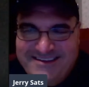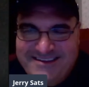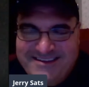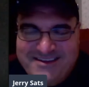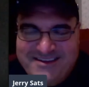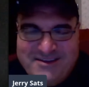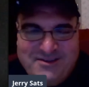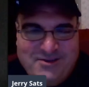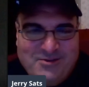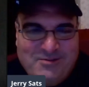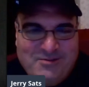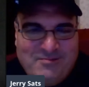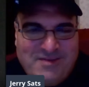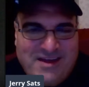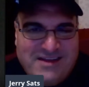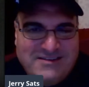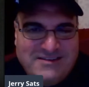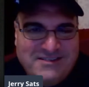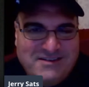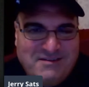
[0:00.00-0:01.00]
Could you
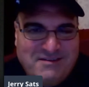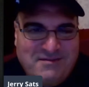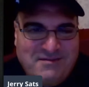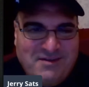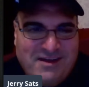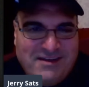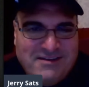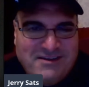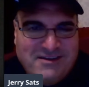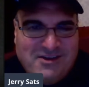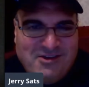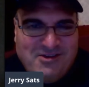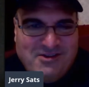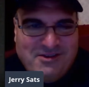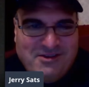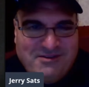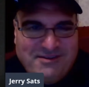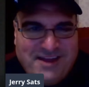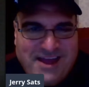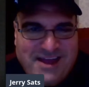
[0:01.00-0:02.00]
imagine if you had to call
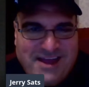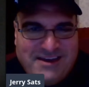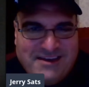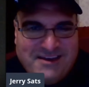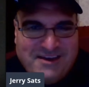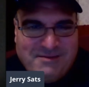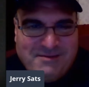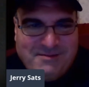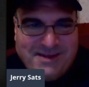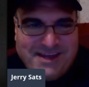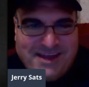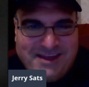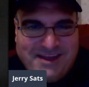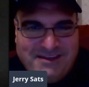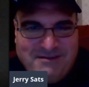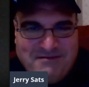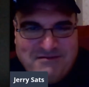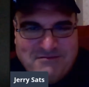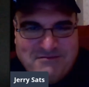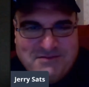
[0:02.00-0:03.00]
your dad to come and get
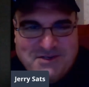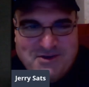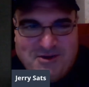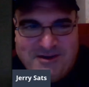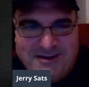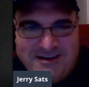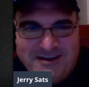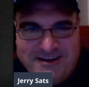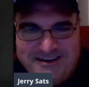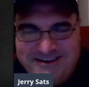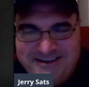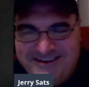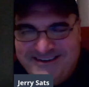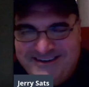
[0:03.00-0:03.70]
you from Charlotte?